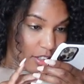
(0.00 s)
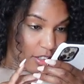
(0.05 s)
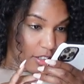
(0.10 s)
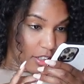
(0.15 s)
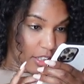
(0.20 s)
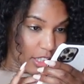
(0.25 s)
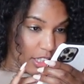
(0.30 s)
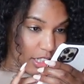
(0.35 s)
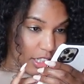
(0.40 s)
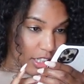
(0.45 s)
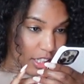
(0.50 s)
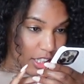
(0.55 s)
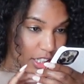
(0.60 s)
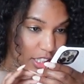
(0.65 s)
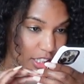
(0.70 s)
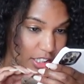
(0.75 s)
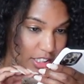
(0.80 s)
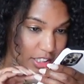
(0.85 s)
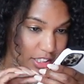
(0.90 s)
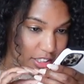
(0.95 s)

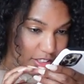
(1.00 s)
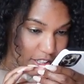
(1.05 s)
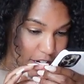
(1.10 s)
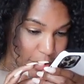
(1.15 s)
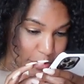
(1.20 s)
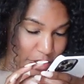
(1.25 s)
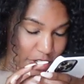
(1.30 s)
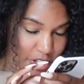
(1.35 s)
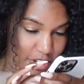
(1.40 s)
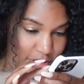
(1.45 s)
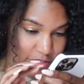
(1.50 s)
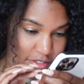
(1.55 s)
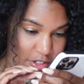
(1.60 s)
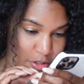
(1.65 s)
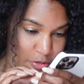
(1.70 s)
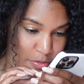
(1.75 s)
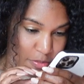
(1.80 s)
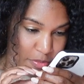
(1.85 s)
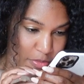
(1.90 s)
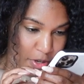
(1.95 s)
I wonder if
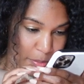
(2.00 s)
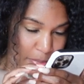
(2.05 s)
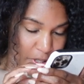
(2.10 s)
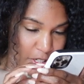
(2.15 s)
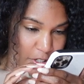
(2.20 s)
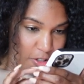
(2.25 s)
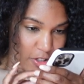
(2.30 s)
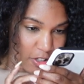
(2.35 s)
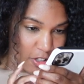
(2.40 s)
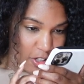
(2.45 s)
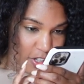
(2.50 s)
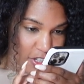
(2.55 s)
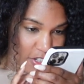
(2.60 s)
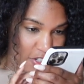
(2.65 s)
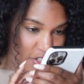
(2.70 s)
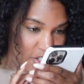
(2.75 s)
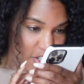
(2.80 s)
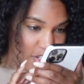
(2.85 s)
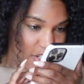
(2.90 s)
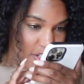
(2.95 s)
it would appear
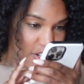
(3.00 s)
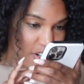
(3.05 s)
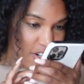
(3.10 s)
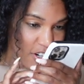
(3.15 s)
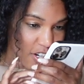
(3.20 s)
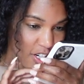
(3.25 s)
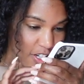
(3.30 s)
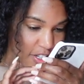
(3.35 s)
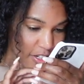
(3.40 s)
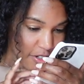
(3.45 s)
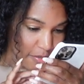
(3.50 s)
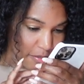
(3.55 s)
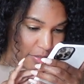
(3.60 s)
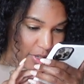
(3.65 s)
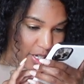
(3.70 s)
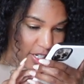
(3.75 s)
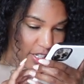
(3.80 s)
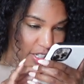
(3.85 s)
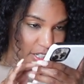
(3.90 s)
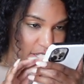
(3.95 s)
larger on
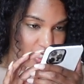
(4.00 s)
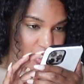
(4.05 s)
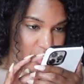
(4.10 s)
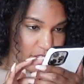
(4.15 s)
my